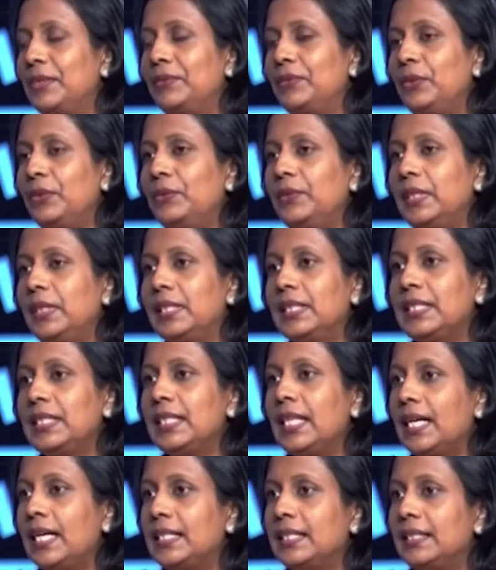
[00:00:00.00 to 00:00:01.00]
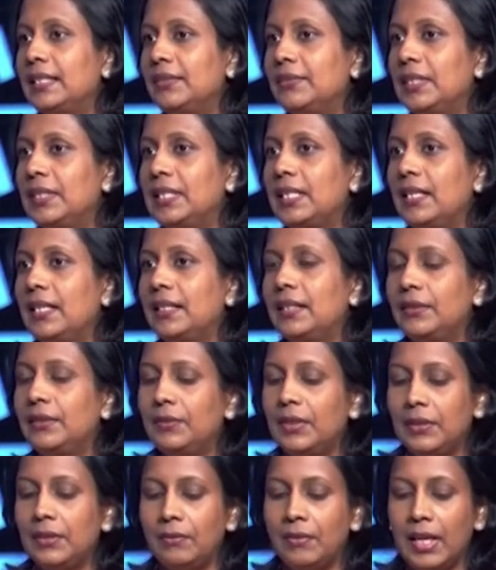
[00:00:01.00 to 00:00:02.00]
few years. Last year, we started
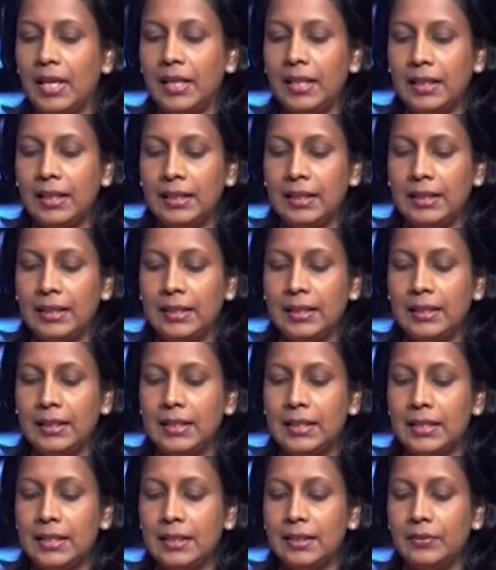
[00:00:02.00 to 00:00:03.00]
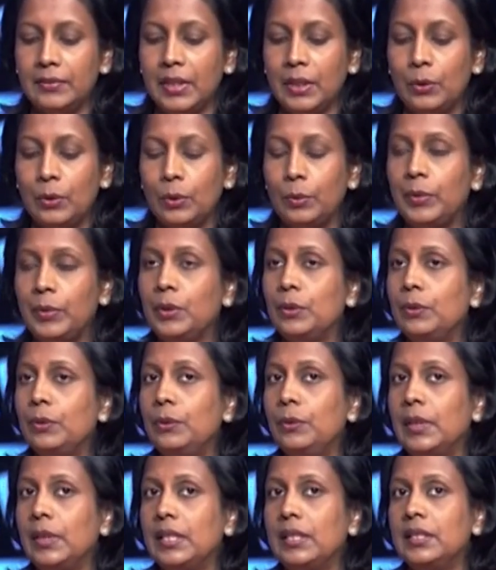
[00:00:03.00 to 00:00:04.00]
with one. This year, we are hoping to
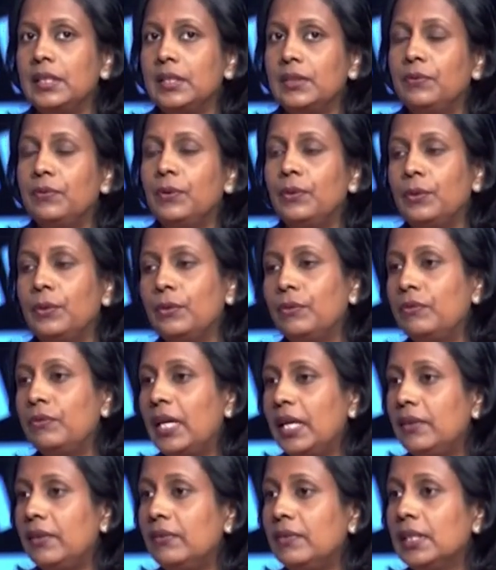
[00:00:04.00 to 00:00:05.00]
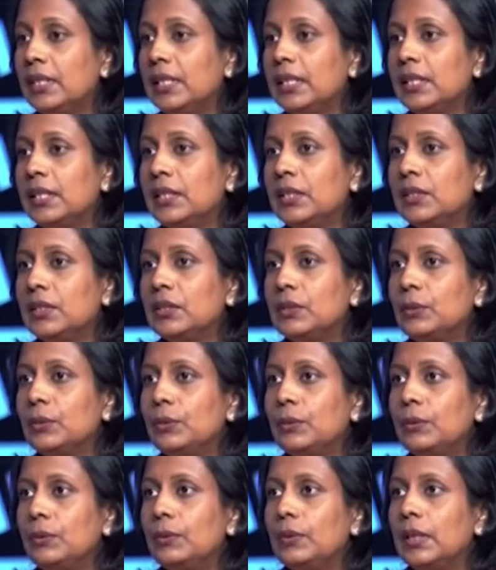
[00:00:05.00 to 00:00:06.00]
do at least four or five.
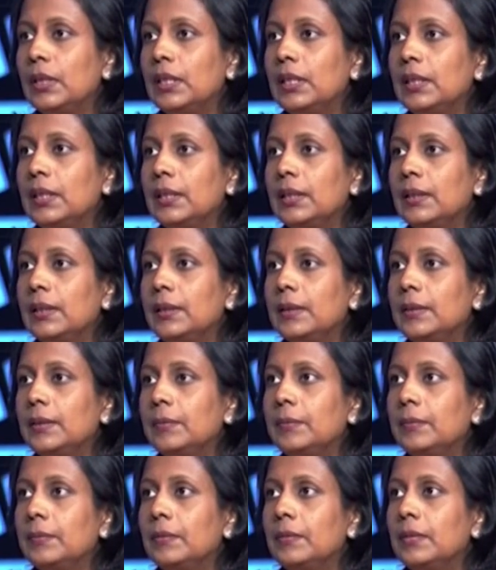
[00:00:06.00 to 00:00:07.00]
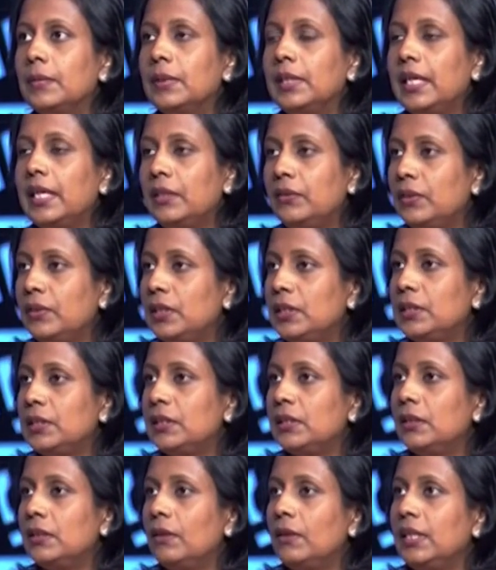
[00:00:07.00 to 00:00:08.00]
So that was
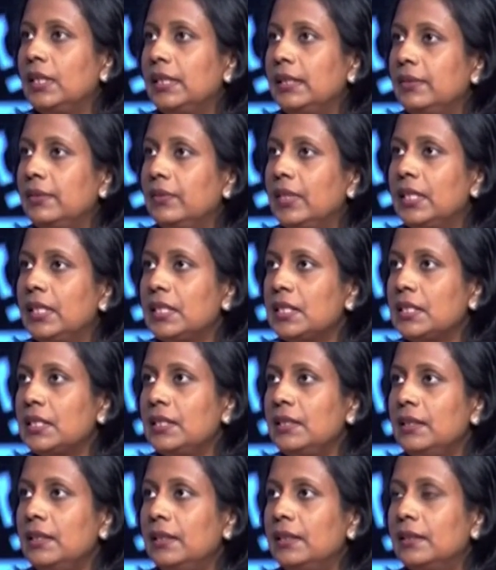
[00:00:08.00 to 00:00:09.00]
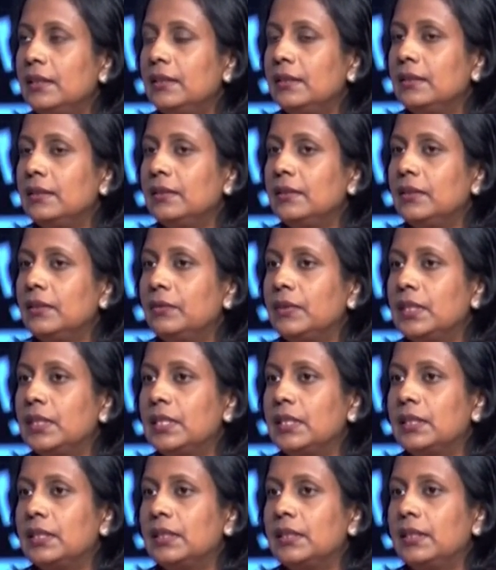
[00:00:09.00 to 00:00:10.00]
on invitation. It
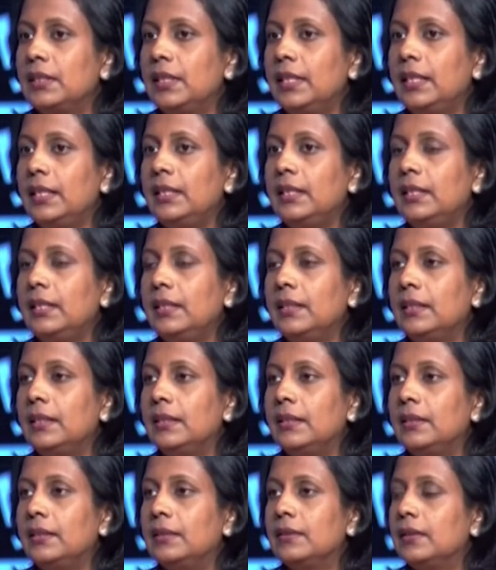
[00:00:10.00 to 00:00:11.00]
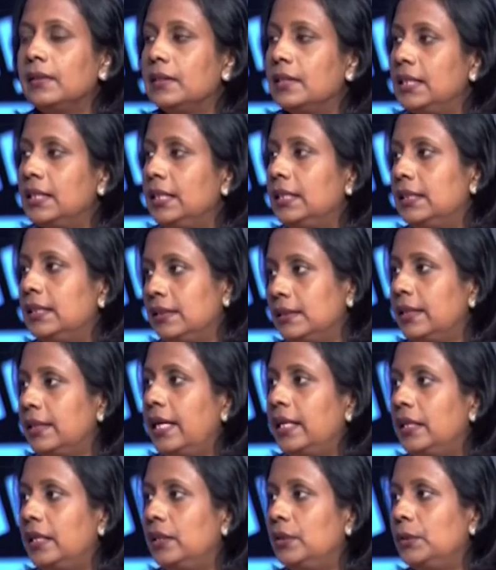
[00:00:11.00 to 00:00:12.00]
was held in the Slit
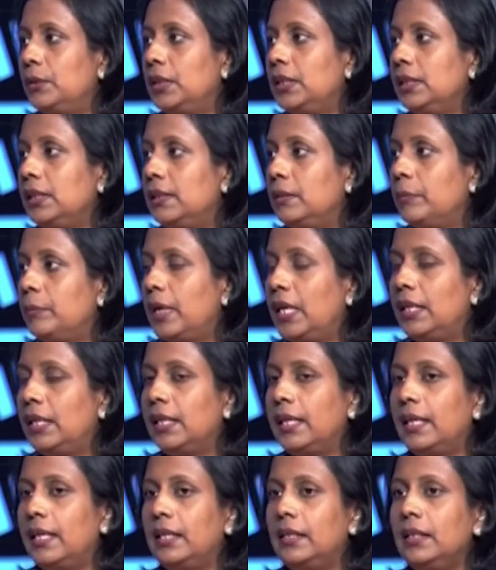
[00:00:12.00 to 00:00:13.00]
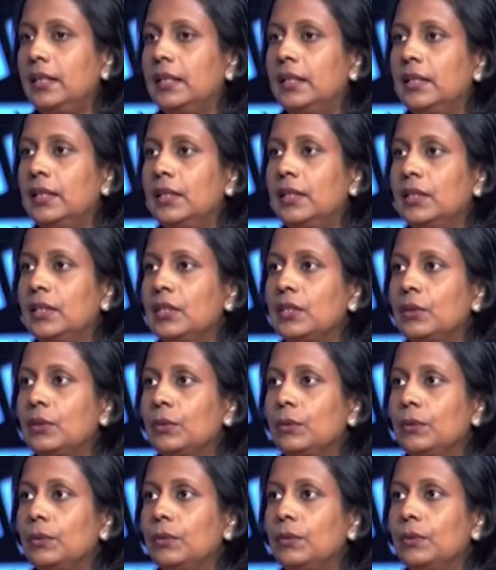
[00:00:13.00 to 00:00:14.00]
Candy Uni in Pallikale.
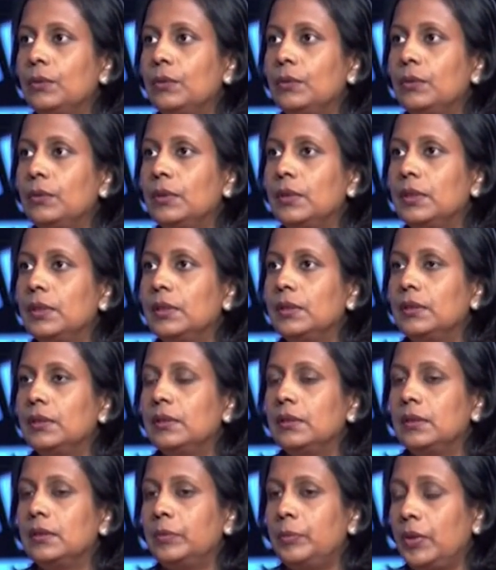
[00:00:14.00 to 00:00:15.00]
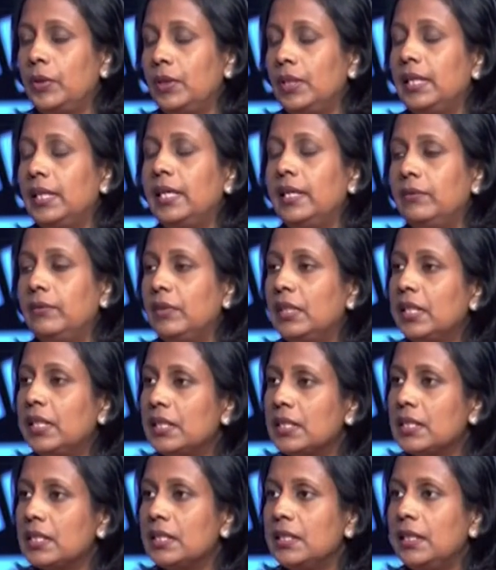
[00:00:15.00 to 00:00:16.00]
So upon their
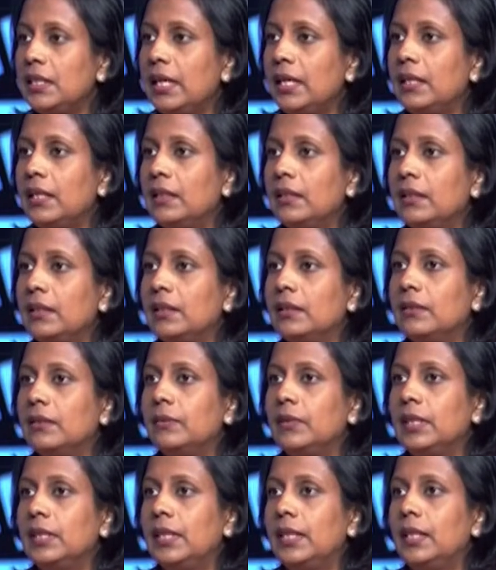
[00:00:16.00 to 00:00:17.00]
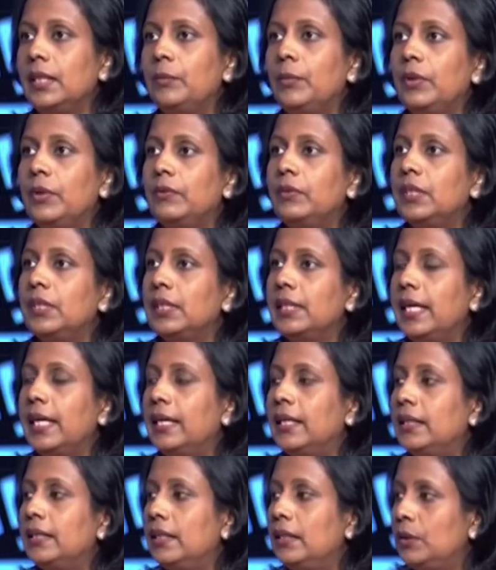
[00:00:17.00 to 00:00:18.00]
invitation and with the help of the
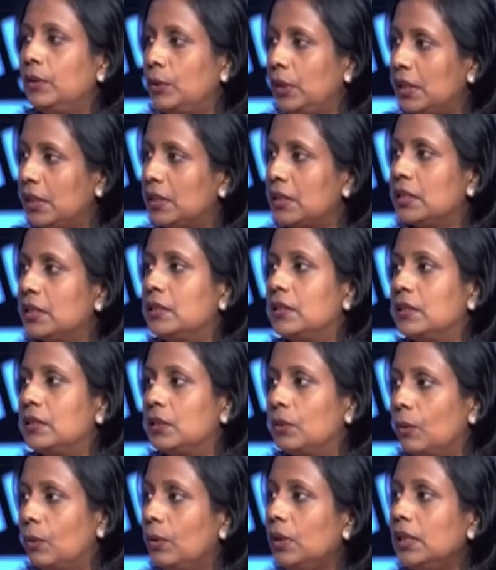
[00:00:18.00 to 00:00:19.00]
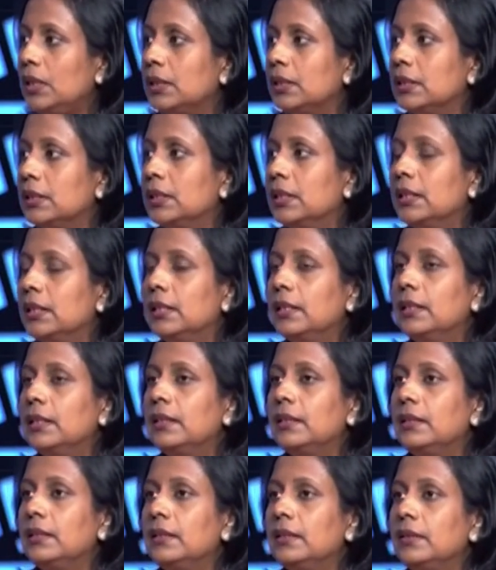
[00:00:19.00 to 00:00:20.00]
Candy Education Zone,
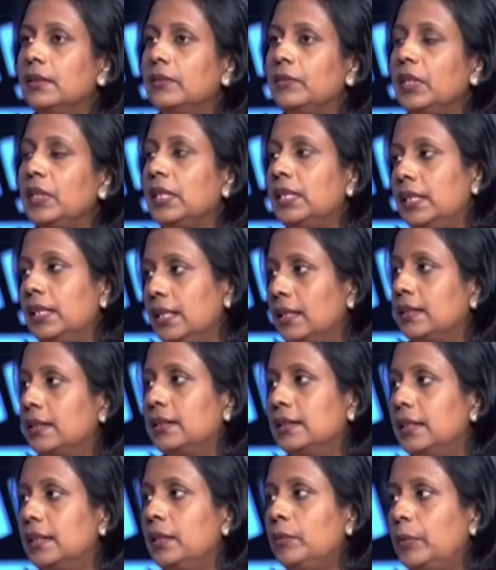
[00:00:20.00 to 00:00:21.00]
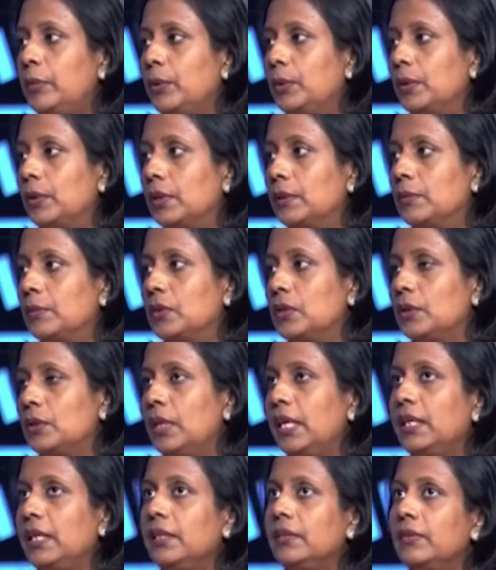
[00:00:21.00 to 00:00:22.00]
we conducted that program. So
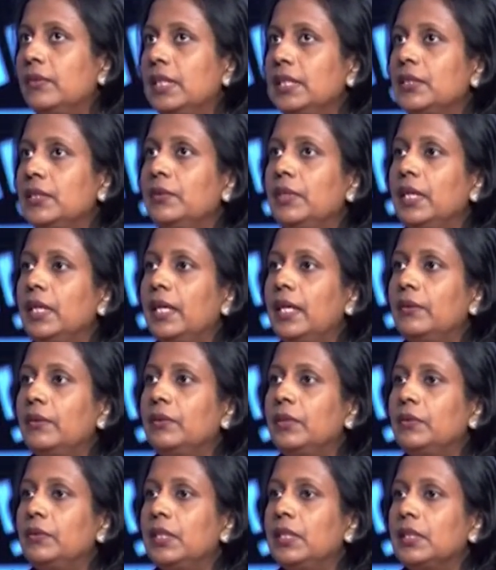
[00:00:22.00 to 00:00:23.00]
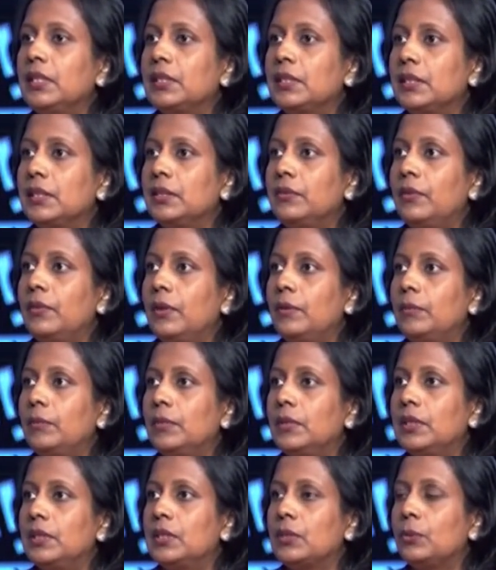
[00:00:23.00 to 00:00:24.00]
likewise, we have invitations
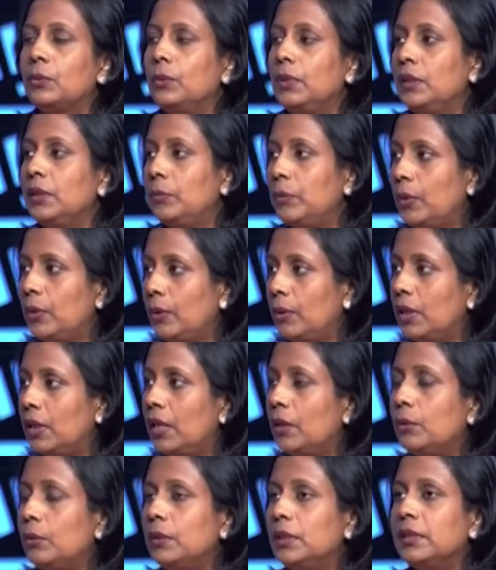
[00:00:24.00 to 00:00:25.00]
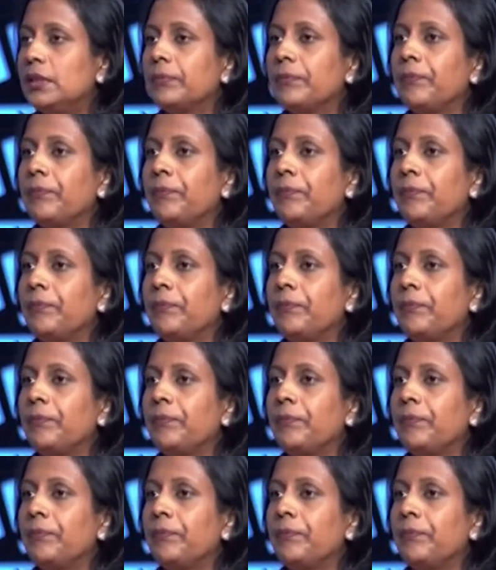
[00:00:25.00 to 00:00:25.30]
from a school in Polonnaruwa